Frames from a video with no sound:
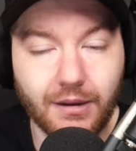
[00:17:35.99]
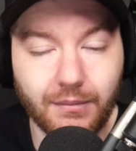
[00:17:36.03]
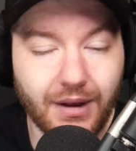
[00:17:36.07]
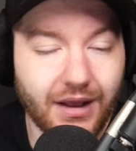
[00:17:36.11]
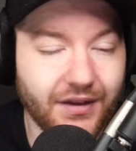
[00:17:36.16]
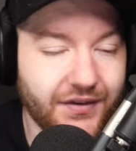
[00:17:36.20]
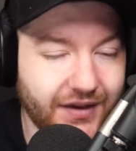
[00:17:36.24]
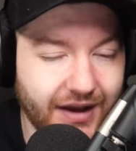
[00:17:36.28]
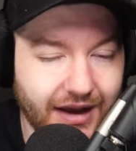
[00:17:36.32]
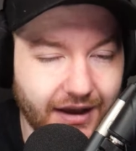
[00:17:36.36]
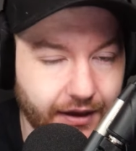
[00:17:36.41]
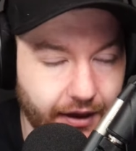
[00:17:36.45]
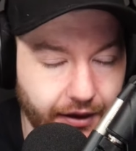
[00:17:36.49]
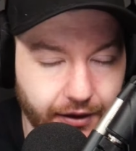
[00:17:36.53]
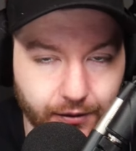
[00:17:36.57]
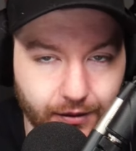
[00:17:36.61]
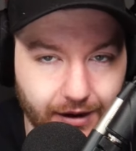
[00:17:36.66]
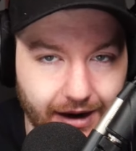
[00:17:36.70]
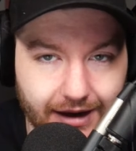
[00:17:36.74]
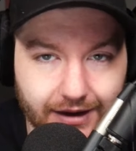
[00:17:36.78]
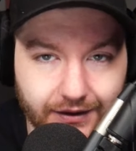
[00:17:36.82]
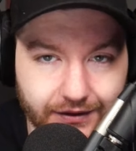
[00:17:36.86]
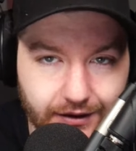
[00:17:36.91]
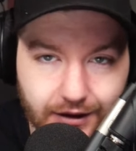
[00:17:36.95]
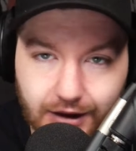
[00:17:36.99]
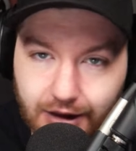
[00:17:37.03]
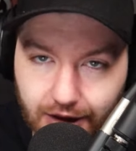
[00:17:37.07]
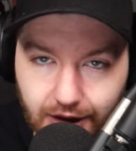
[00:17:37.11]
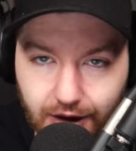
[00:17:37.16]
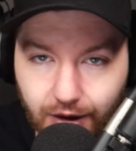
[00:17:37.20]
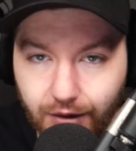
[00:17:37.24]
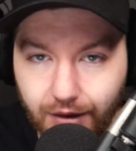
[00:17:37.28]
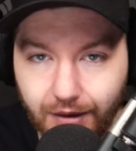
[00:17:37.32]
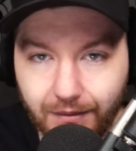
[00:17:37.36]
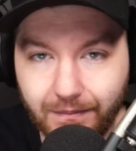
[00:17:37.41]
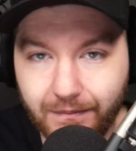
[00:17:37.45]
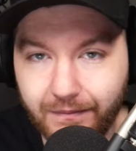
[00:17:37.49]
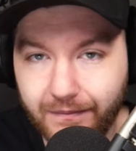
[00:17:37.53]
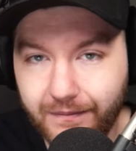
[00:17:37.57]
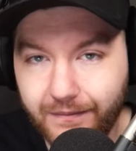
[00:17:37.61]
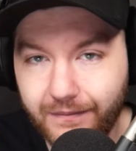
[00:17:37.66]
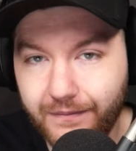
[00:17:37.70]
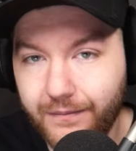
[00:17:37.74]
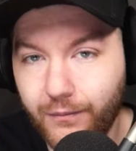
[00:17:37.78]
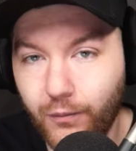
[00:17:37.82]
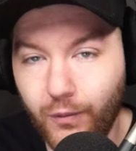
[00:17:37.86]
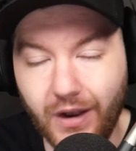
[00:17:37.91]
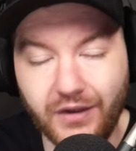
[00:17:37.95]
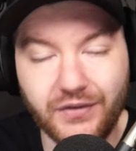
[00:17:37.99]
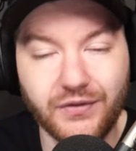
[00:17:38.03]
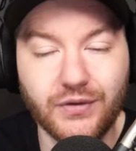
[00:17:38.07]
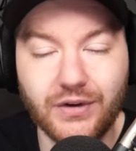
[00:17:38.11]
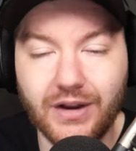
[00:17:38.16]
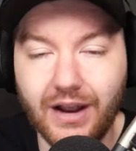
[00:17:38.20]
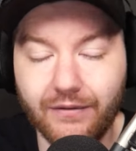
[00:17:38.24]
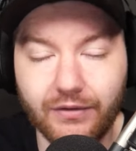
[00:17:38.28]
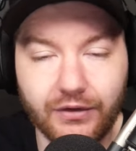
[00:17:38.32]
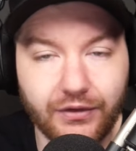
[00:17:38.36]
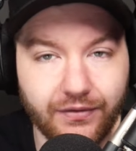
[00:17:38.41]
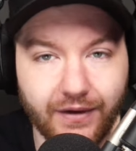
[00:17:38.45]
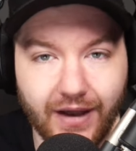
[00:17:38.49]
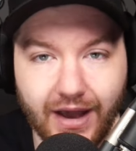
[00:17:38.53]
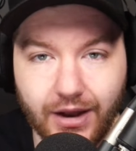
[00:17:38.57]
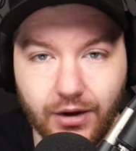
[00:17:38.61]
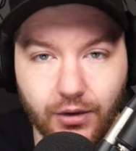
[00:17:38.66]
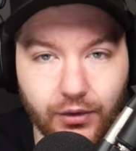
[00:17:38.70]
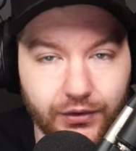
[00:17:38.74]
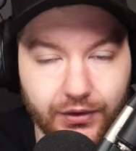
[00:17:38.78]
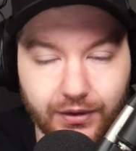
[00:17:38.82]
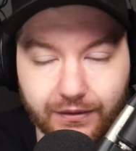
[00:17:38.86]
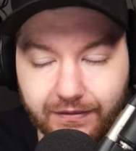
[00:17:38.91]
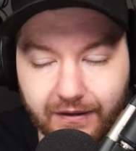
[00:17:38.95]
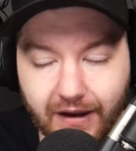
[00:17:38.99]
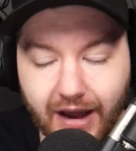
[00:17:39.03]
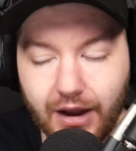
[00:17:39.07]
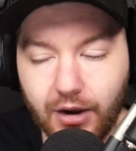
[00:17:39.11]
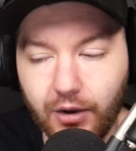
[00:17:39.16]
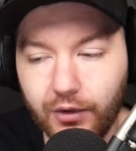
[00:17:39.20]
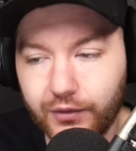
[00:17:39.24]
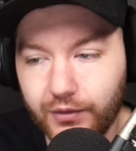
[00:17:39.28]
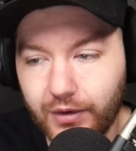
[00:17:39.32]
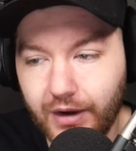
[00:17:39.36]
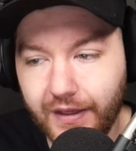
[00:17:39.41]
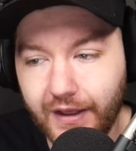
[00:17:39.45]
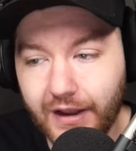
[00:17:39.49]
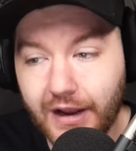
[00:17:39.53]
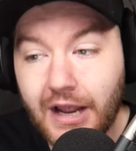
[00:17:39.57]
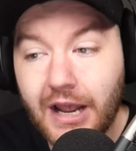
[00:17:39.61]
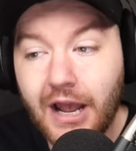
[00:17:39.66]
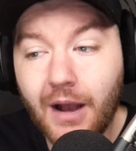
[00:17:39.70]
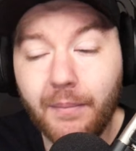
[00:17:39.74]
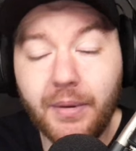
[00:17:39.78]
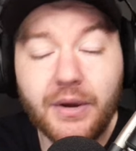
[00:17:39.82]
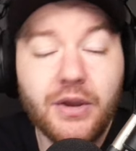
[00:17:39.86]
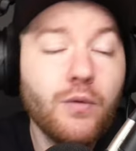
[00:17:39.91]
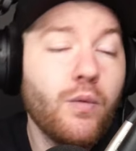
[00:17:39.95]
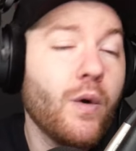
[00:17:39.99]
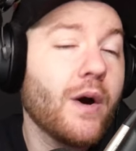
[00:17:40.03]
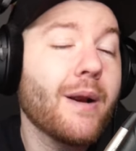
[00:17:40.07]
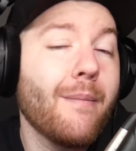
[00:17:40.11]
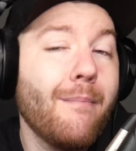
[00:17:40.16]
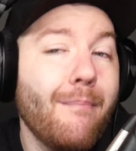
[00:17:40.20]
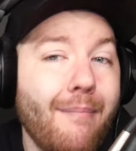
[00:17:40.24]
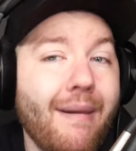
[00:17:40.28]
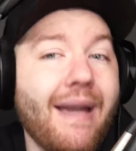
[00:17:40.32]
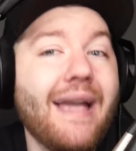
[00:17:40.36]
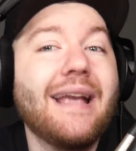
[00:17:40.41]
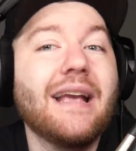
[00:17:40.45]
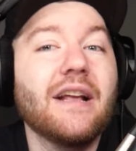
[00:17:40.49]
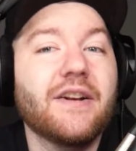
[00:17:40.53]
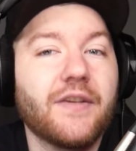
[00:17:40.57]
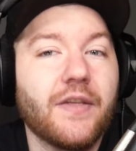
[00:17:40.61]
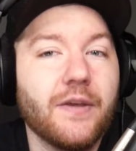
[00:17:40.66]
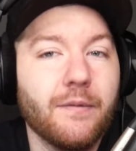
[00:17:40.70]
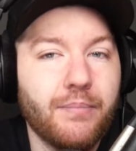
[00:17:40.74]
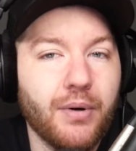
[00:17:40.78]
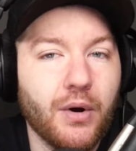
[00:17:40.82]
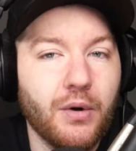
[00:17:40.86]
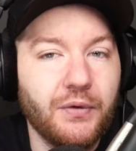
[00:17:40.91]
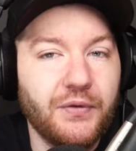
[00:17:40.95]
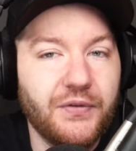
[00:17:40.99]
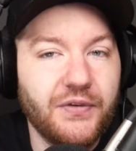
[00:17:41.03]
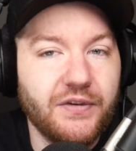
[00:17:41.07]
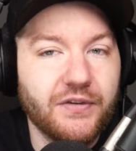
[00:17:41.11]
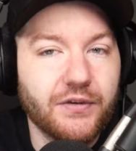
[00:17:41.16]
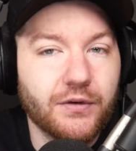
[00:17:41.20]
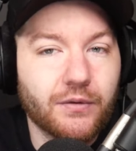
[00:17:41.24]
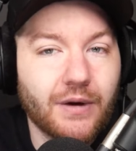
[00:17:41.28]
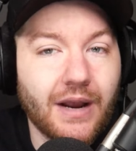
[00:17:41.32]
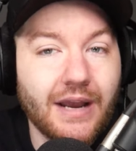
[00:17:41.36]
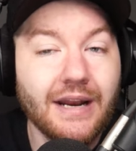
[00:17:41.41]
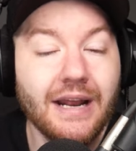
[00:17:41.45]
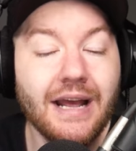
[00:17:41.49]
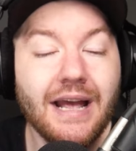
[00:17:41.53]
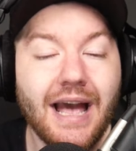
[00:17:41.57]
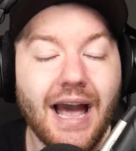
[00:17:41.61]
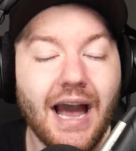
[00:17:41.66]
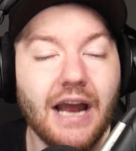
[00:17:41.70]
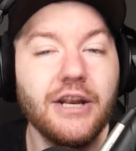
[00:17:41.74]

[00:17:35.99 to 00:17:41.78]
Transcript: I'm not saying that the Rockets are going to go to the Western Conference Finals or the Finals or anything, but you want to make it to the postseason, right?